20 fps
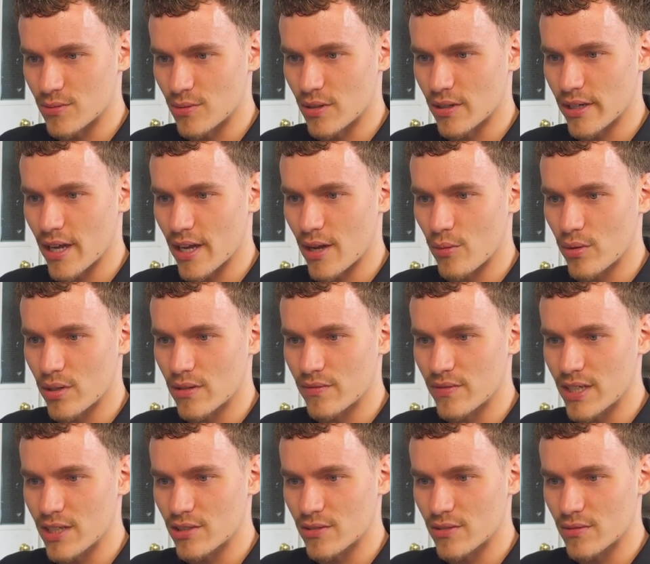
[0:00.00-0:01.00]
where I get one of
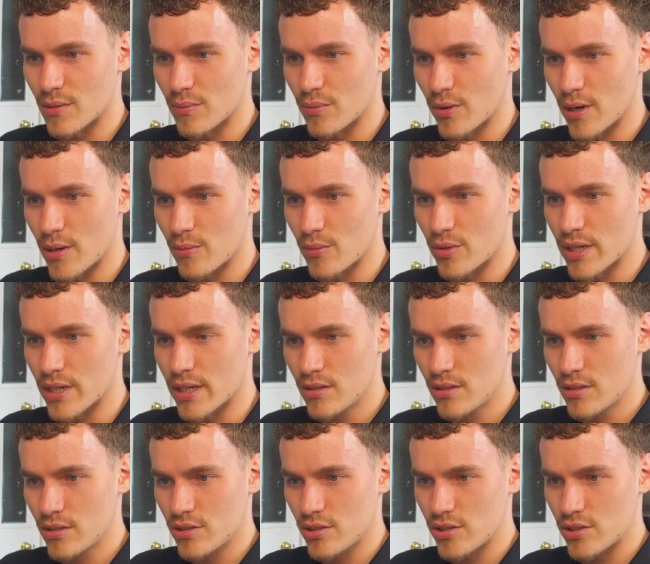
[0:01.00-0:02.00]
each of the primary
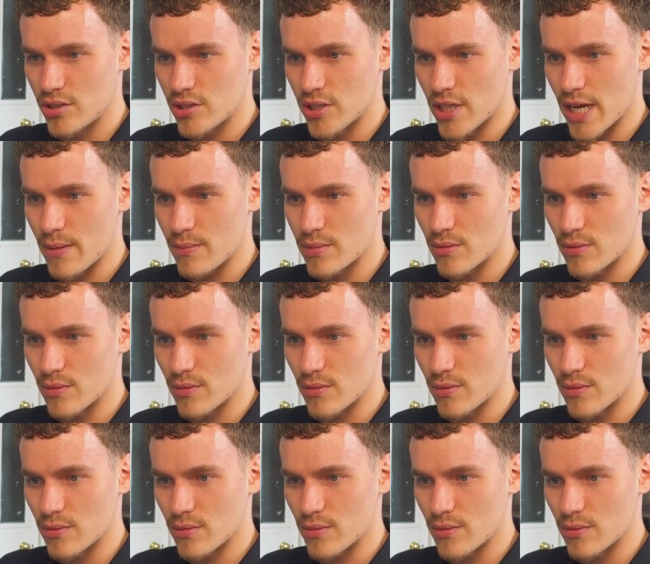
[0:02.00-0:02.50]
shapes.